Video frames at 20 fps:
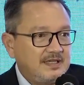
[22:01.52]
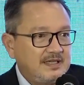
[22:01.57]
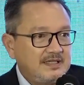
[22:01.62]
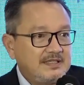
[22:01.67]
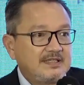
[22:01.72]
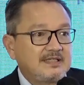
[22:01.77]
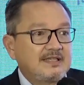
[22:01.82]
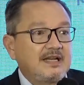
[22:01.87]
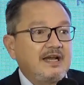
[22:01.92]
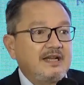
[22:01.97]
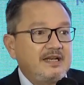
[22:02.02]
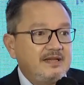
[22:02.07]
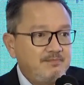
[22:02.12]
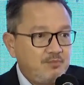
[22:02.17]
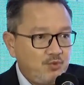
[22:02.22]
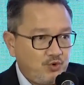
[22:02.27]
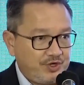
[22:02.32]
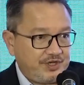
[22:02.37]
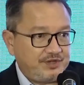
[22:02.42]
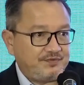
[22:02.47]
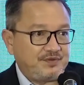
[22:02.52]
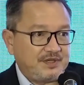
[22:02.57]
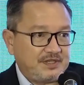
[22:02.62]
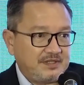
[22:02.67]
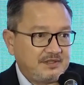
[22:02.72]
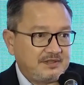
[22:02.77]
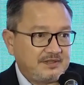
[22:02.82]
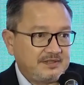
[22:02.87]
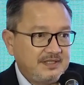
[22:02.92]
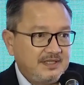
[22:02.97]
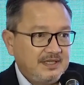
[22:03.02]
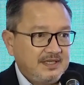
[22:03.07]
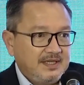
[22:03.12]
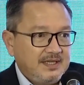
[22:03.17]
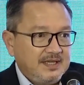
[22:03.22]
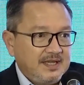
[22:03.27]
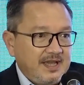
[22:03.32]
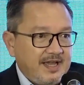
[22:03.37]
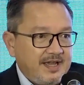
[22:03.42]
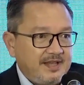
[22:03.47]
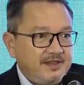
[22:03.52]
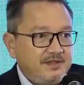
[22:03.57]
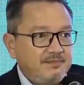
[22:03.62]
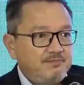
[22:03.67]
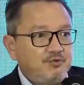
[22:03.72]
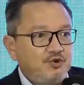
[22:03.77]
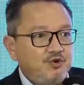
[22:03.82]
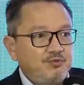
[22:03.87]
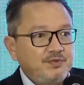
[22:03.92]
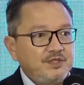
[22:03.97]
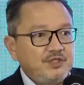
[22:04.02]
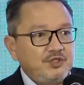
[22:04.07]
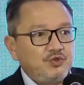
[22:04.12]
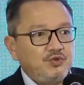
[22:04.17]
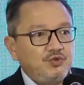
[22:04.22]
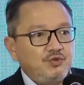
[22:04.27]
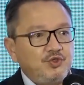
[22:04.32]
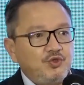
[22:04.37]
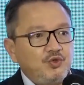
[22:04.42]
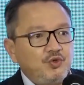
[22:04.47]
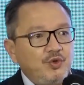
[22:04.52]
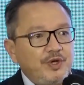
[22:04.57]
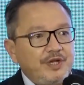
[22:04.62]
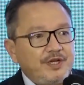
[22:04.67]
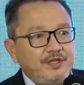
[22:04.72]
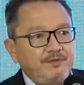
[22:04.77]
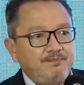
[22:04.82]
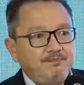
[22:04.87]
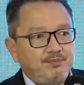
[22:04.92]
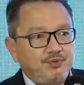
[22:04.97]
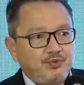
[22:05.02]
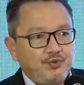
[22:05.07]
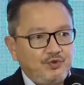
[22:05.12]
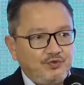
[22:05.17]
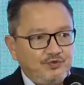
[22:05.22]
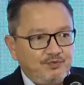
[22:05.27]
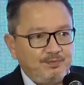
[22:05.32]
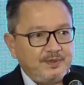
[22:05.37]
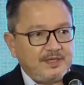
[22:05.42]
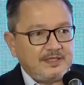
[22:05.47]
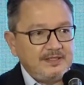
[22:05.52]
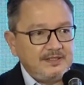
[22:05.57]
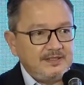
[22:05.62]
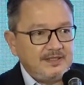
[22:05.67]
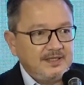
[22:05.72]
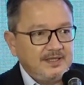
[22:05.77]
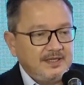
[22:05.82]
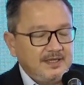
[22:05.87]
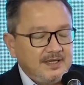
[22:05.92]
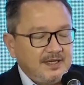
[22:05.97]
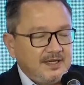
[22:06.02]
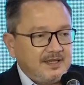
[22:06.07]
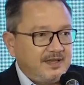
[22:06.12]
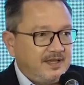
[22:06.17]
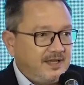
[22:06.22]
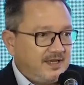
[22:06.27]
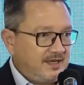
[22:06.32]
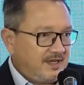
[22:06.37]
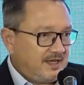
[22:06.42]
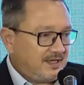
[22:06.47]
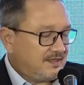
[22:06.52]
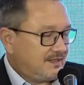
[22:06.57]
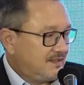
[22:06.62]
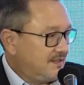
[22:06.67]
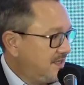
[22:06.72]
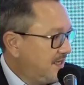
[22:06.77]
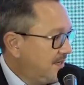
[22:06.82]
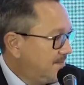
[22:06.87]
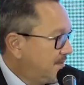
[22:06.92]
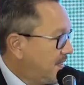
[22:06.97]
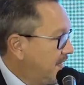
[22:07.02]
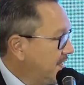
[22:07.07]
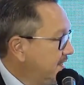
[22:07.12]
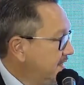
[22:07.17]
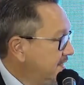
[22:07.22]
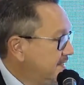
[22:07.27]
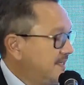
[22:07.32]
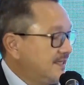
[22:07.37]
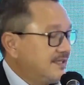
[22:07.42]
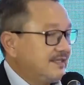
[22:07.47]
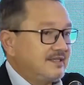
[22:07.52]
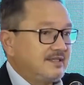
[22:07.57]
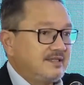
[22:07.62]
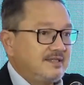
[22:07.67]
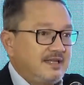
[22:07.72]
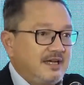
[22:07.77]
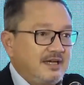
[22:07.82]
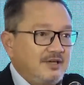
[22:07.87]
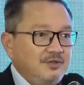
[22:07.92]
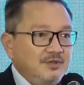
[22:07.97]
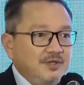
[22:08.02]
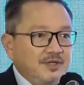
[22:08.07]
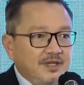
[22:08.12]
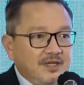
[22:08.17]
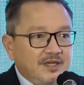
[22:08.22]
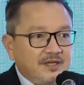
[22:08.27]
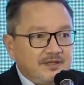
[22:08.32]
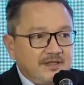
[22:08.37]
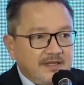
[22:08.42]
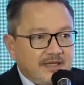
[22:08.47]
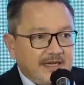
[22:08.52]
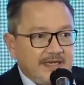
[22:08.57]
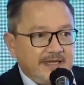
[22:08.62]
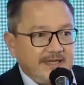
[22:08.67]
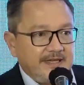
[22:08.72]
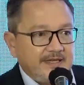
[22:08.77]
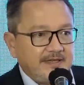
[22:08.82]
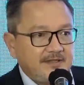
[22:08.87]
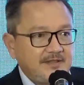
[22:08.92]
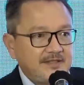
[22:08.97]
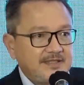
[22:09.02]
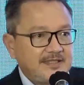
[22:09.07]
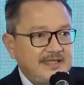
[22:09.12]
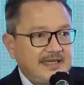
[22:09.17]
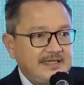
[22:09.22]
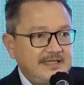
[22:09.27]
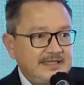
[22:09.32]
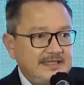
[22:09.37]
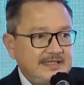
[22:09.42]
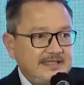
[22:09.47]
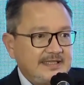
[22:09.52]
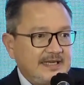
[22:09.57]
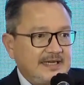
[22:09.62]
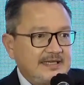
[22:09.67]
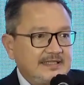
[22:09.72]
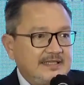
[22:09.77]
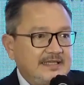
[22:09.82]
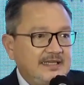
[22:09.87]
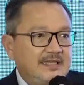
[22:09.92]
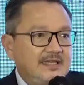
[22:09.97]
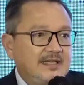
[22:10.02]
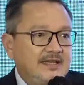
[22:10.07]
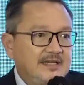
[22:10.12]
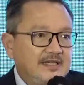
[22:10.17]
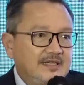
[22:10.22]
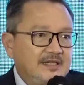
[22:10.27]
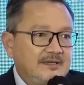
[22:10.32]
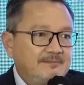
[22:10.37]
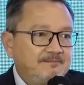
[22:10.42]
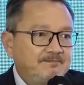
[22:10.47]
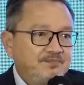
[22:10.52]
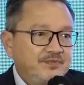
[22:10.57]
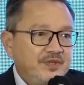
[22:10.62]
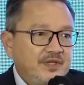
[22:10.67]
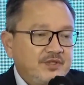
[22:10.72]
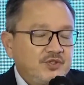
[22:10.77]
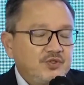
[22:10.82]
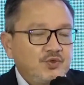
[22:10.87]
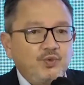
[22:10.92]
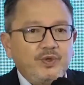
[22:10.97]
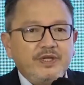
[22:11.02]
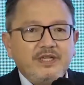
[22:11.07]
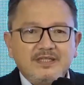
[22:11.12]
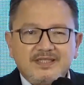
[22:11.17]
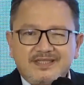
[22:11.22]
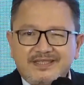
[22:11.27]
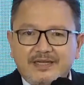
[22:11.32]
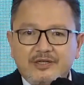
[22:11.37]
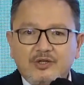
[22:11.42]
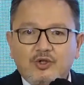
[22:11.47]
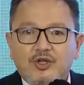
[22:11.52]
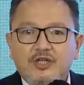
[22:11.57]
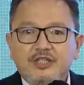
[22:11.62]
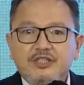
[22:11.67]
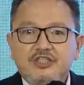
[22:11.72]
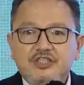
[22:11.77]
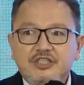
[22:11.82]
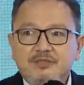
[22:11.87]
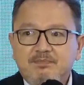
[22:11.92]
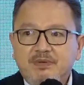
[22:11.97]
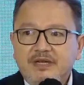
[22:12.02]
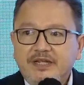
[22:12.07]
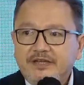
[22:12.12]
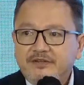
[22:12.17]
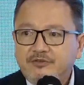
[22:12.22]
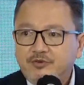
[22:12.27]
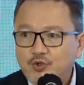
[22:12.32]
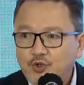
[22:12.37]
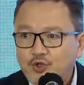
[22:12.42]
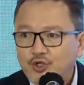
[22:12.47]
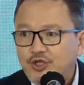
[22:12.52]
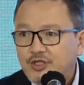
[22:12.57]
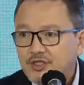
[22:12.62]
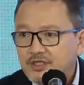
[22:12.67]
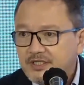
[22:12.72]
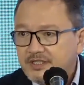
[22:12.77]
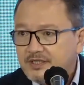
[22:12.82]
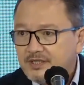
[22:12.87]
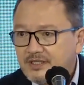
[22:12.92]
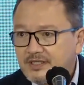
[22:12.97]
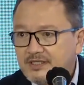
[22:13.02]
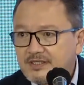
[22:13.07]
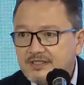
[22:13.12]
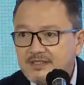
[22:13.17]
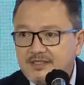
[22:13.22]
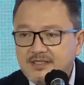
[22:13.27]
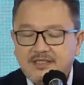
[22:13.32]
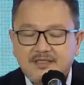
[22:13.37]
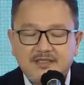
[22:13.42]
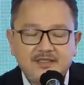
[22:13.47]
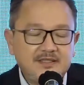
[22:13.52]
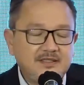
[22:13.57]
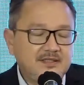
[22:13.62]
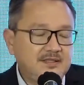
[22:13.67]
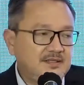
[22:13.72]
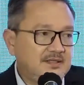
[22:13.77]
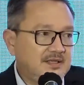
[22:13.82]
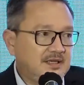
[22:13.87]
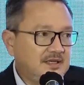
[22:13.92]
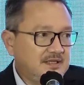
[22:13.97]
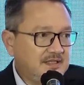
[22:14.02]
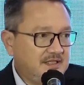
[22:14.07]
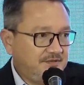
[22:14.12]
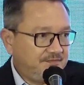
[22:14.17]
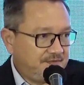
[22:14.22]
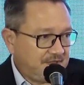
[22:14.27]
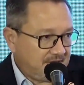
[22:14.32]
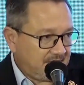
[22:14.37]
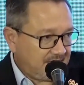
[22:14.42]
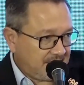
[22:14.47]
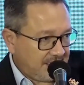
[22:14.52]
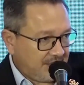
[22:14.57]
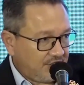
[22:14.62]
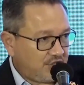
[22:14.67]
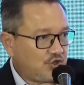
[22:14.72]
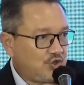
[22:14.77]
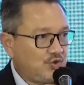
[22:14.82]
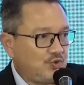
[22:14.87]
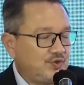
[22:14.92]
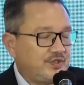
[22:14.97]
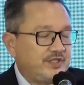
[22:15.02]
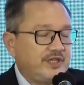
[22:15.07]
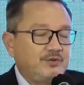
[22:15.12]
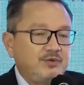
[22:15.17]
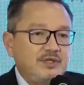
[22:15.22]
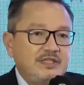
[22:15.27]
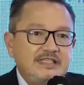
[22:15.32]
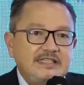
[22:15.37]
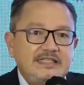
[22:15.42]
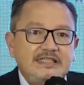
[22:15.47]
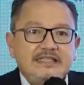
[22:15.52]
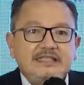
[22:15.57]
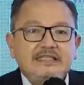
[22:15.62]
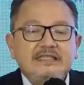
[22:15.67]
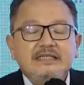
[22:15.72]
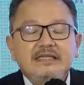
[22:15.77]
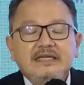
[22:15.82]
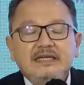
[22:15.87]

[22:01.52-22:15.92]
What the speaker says: slightly more difficult. And the moment you do an improvement, then as Amrahi said just now, the clinical studies start kicking in. So where does technology play a role in this given the issues that we're seeing?